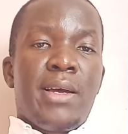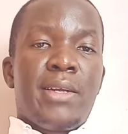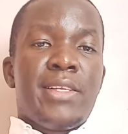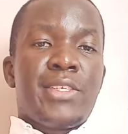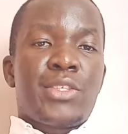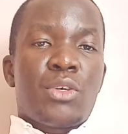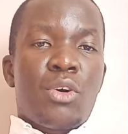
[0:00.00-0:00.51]

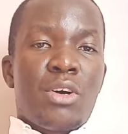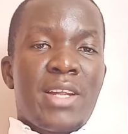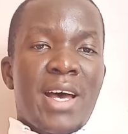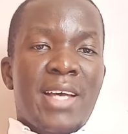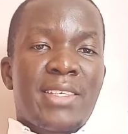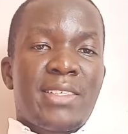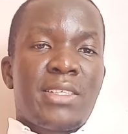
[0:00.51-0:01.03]

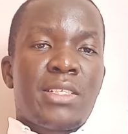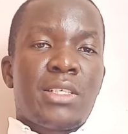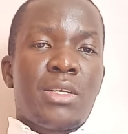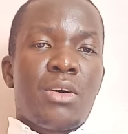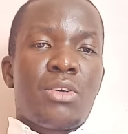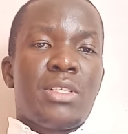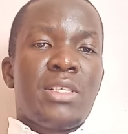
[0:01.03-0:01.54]
disorders
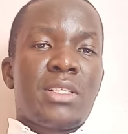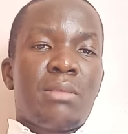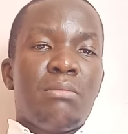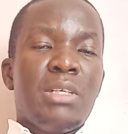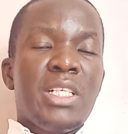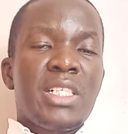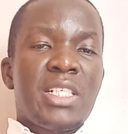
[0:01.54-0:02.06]
or
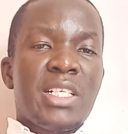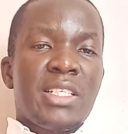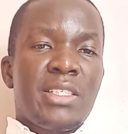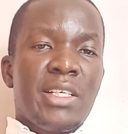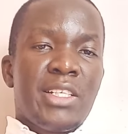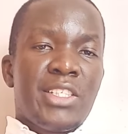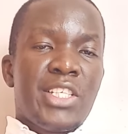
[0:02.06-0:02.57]

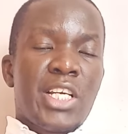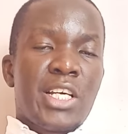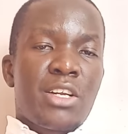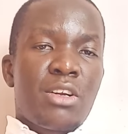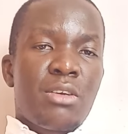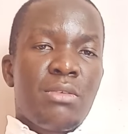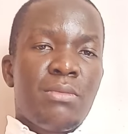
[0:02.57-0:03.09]
disabilities in
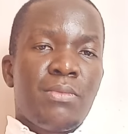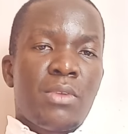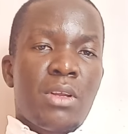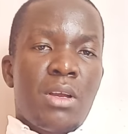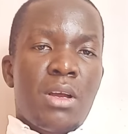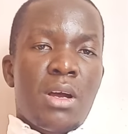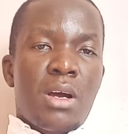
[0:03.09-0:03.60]
general,
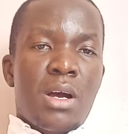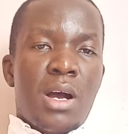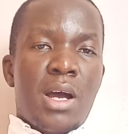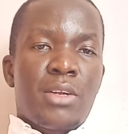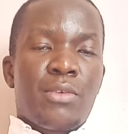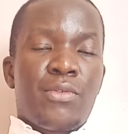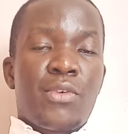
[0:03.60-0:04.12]

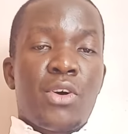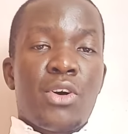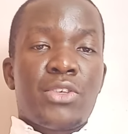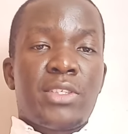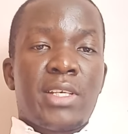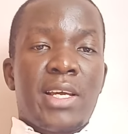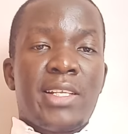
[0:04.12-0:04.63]
and of
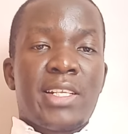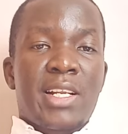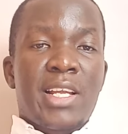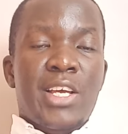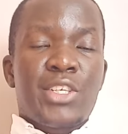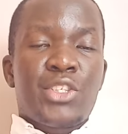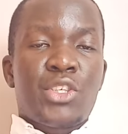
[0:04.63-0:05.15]
course in
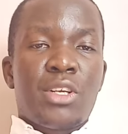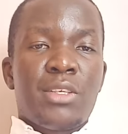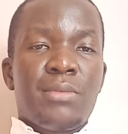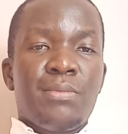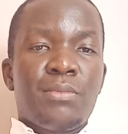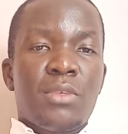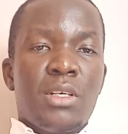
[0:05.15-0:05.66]

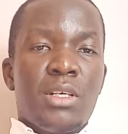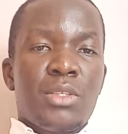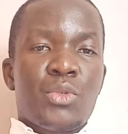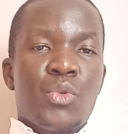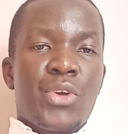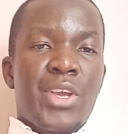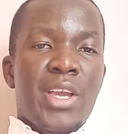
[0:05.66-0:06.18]
relation
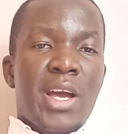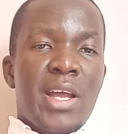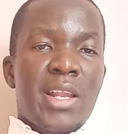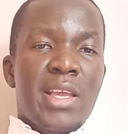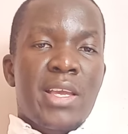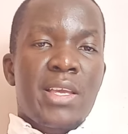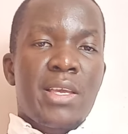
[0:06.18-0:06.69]
to
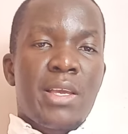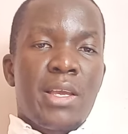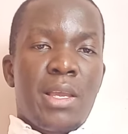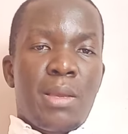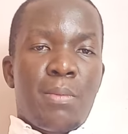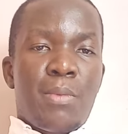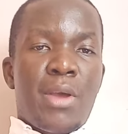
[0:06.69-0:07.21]
hearing
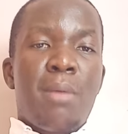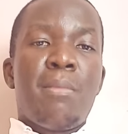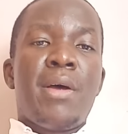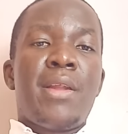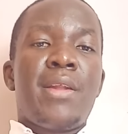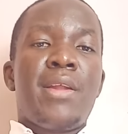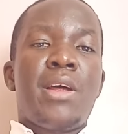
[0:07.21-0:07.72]

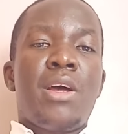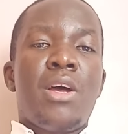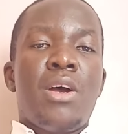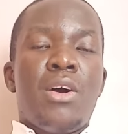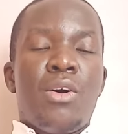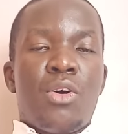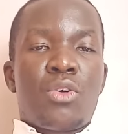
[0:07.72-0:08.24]
impairment,
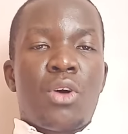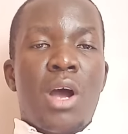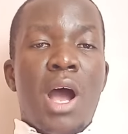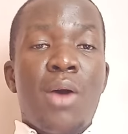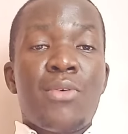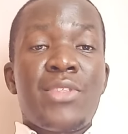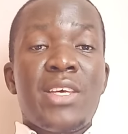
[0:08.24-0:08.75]
or
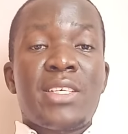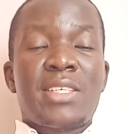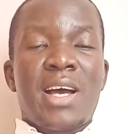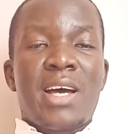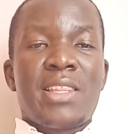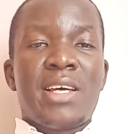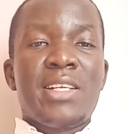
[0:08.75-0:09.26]
how these
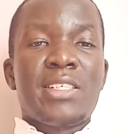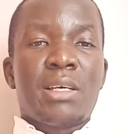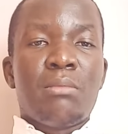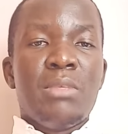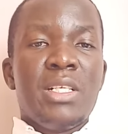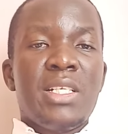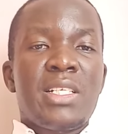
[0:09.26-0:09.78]
other
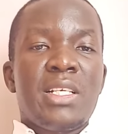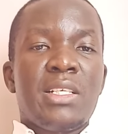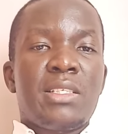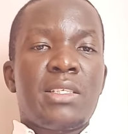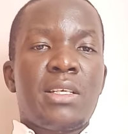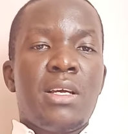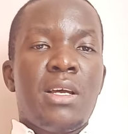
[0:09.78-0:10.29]

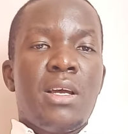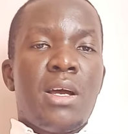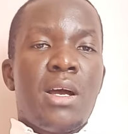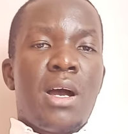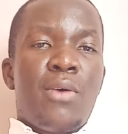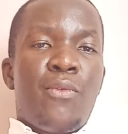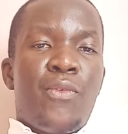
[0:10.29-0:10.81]
disabilities
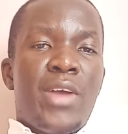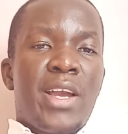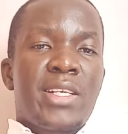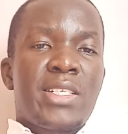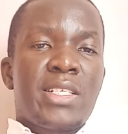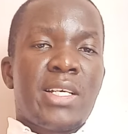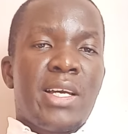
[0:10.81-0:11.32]

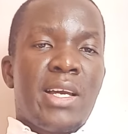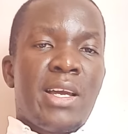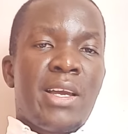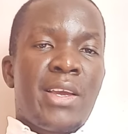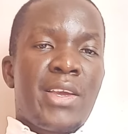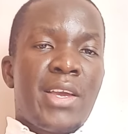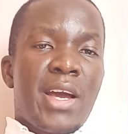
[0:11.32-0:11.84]
affect
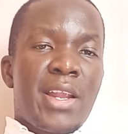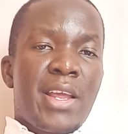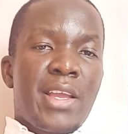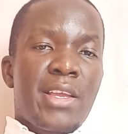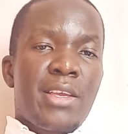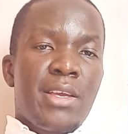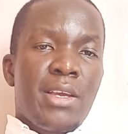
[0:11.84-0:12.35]

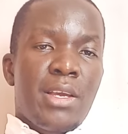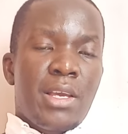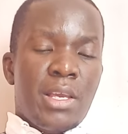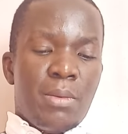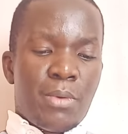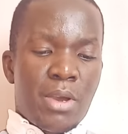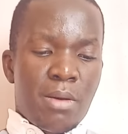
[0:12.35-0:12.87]
hearing
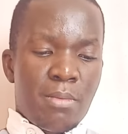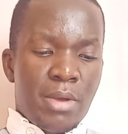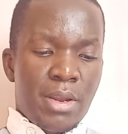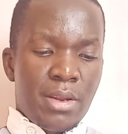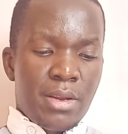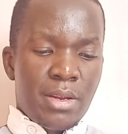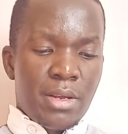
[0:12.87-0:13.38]

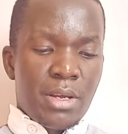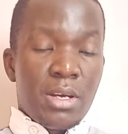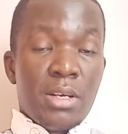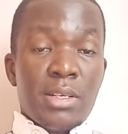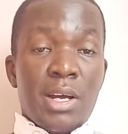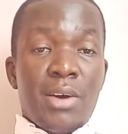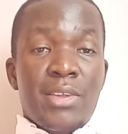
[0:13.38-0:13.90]
impairment.
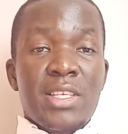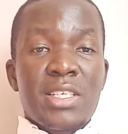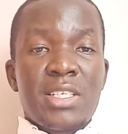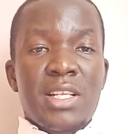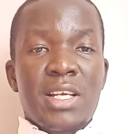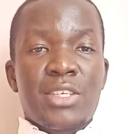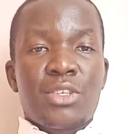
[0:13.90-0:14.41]
Now in
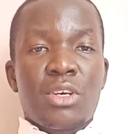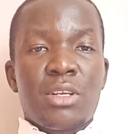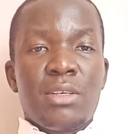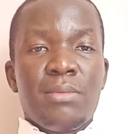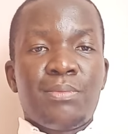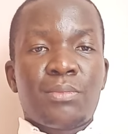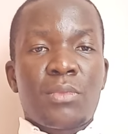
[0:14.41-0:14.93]
this
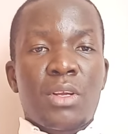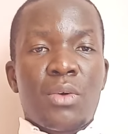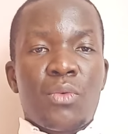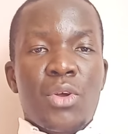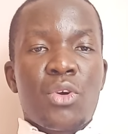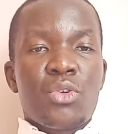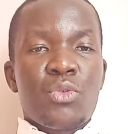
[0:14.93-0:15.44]
lesson,
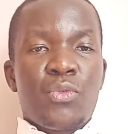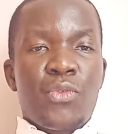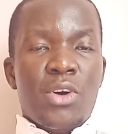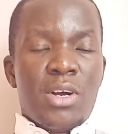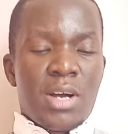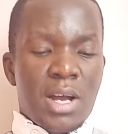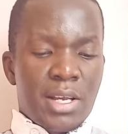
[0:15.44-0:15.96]
we are going to
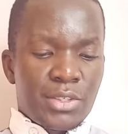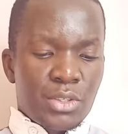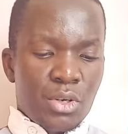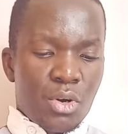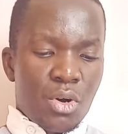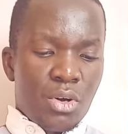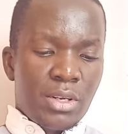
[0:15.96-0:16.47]
focus
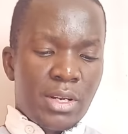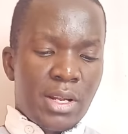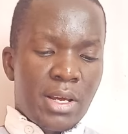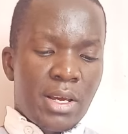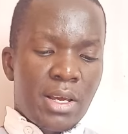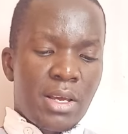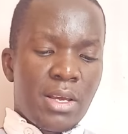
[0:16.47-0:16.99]
on
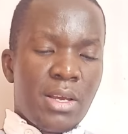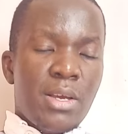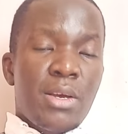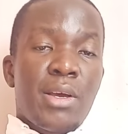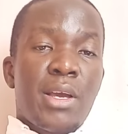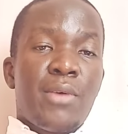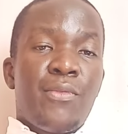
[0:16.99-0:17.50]
a
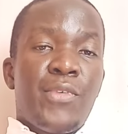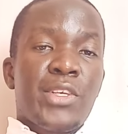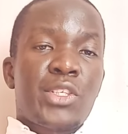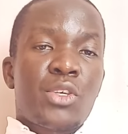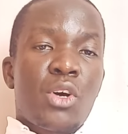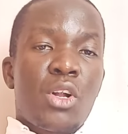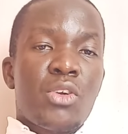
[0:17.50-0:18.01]

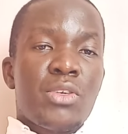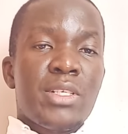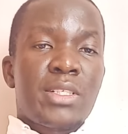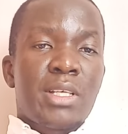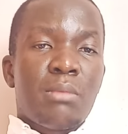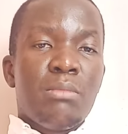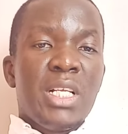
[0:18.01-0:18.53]
physical
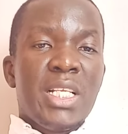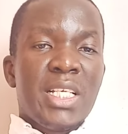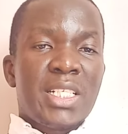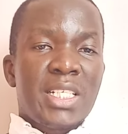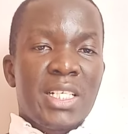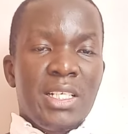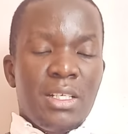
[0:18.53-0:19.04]

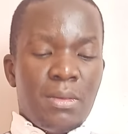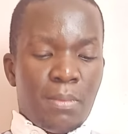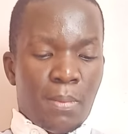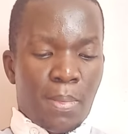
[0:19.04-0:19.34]
disability,